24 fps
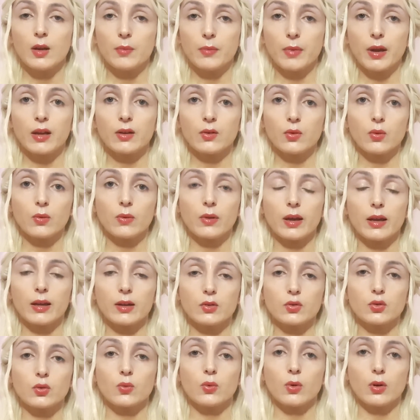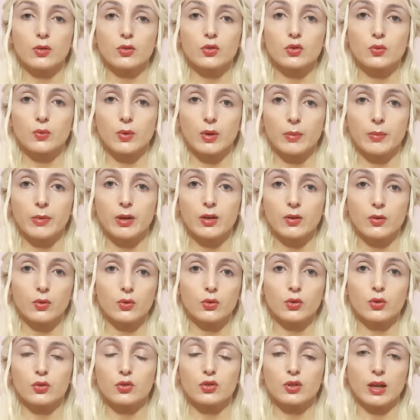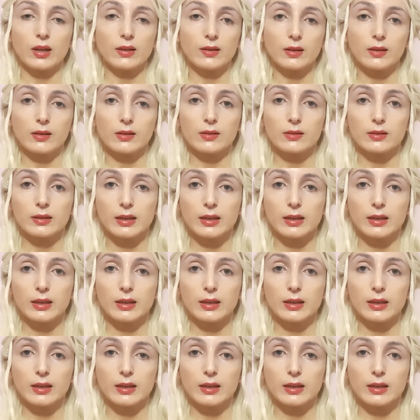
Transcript: men who like to watch women who use tentacle